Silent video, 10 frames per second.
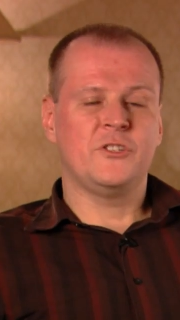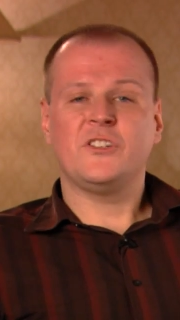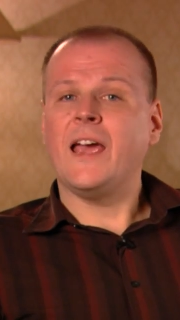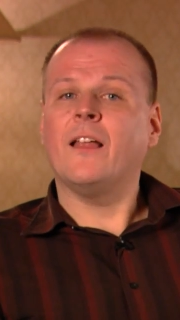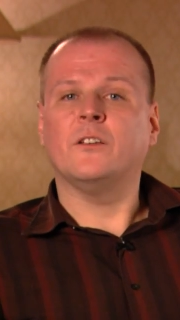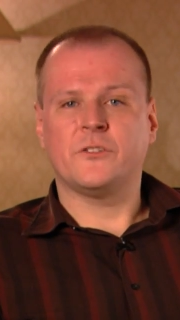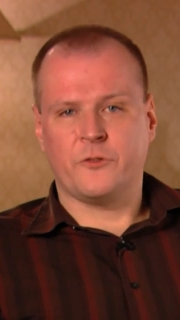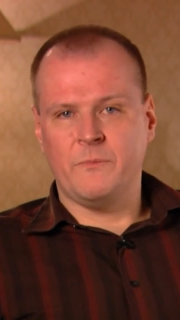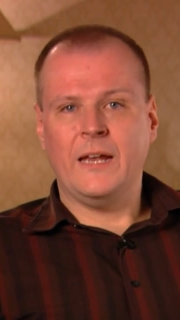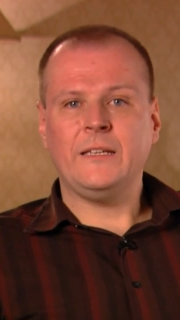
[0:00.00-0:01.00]
challenge
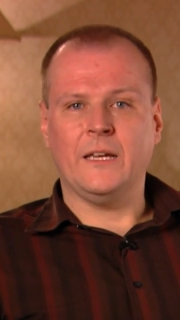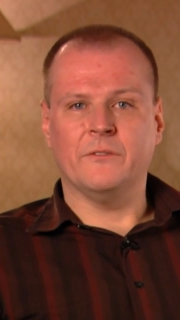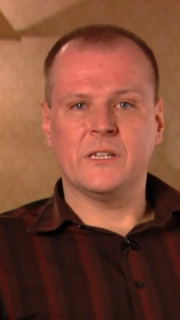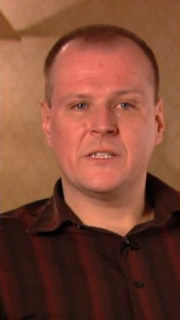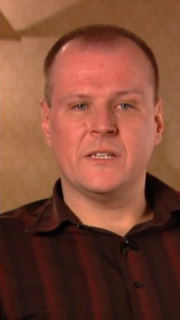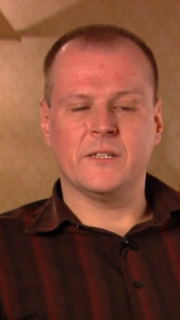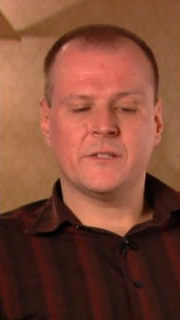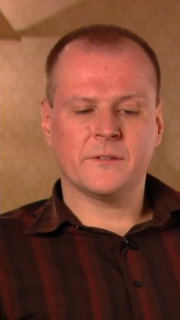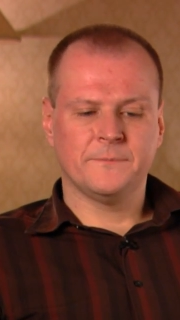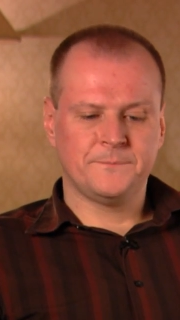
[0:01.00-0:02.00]
for many of us
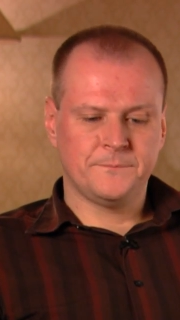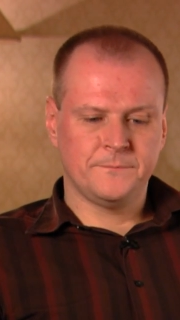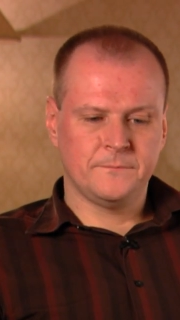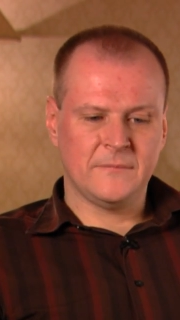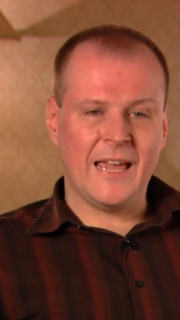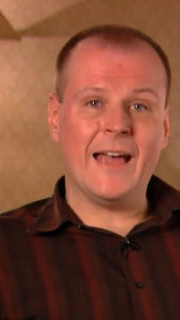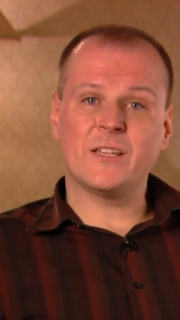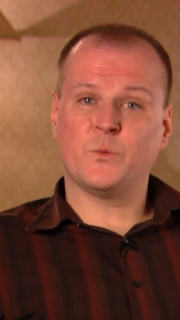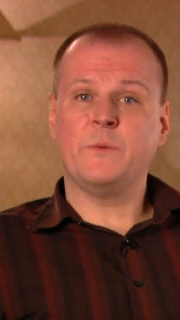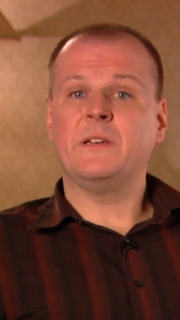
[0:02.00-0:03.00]
is,
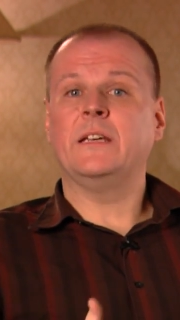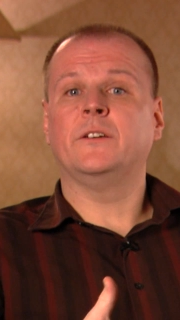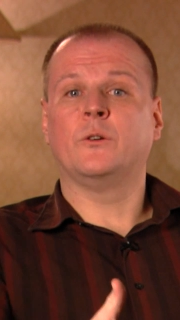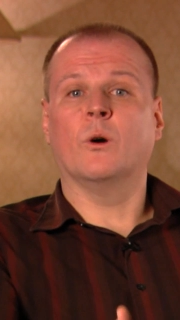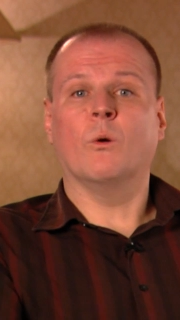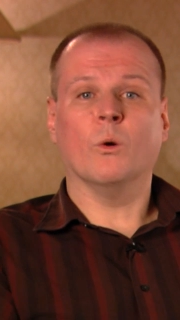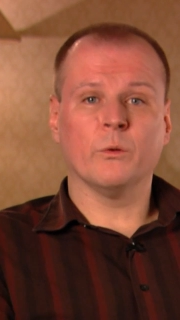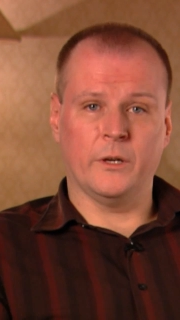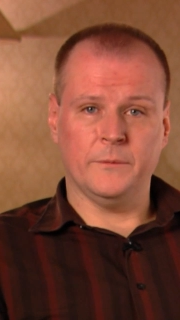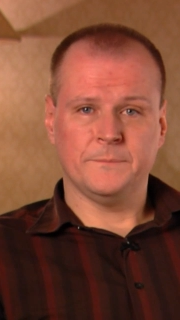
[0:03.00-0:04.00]
as we begin to grow
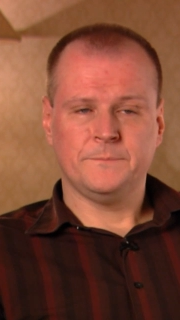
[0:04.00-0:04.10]
older,